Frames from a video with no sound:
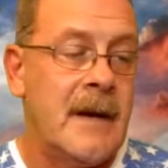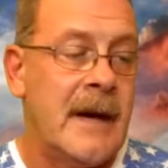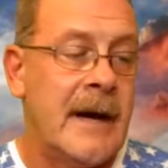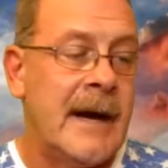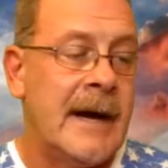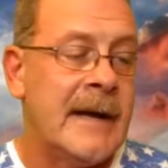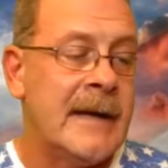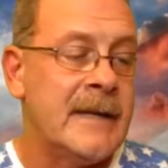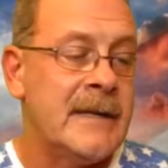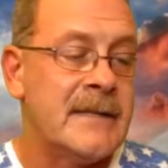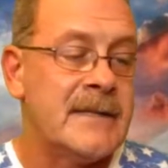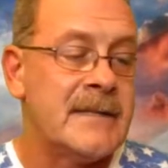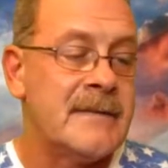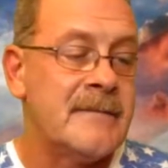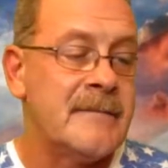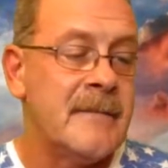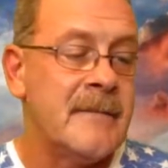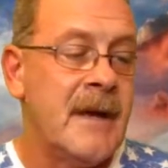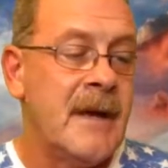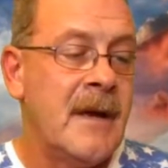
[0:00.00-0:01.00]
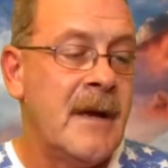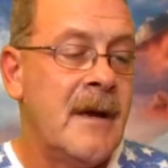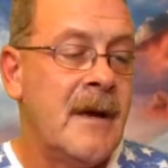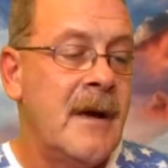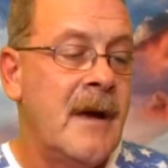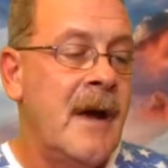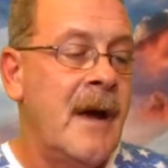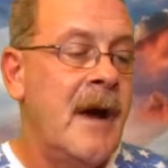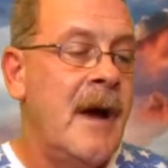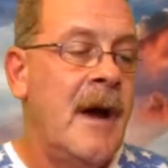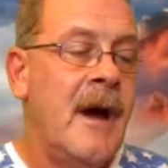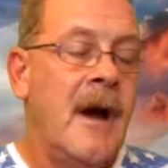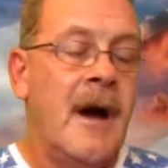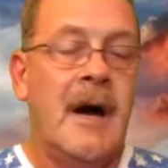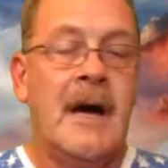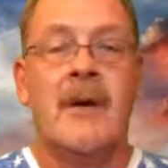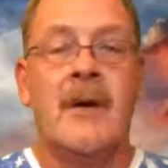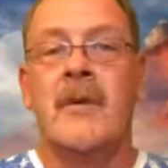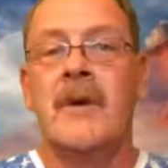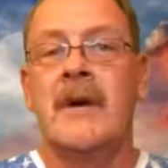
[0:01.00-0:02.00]

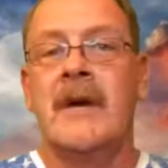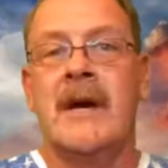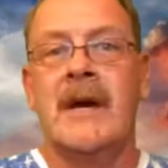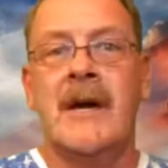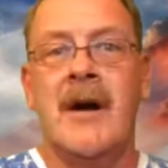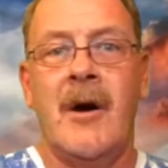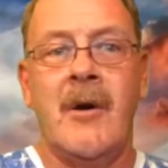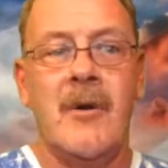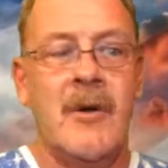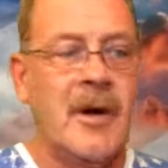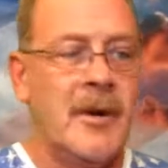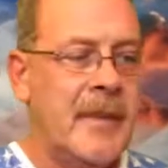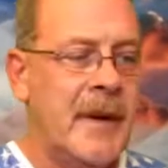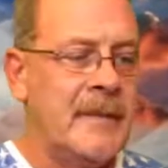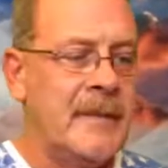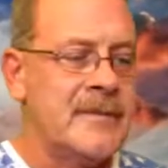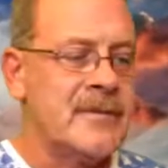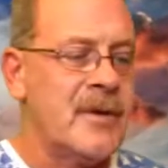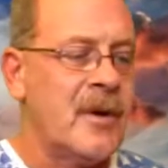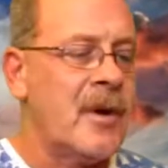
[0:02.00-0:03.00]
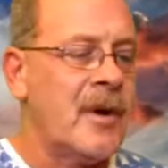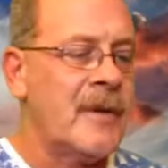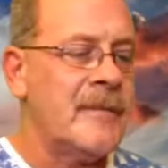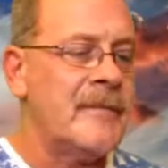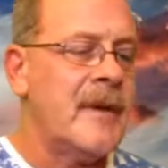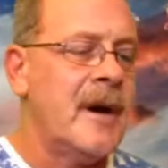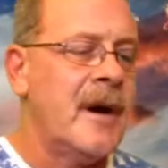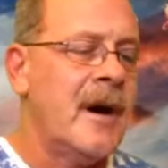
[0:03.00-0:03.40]
I don't want to get caught up. I'm sorry.